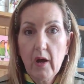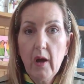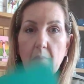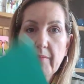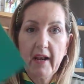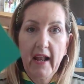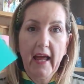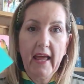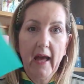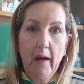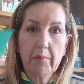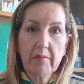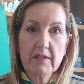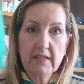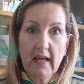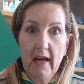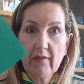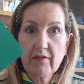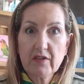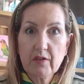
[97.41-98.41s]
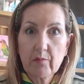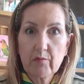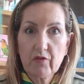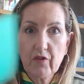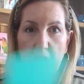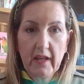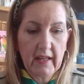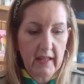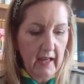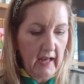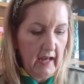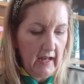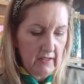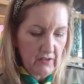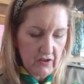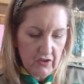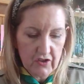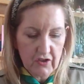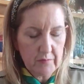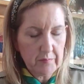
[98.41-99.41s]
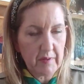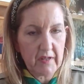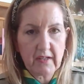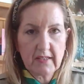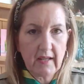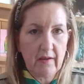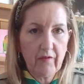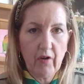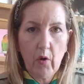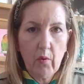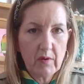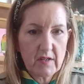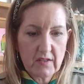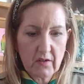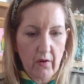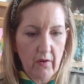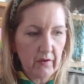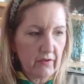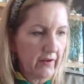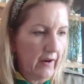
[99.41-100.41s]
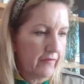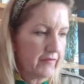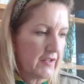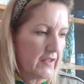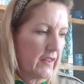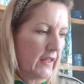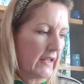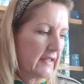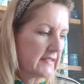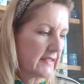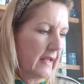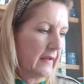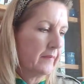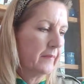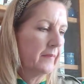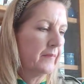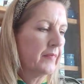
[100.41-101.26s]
but I happen to have some green card just because I've always got crafty things in.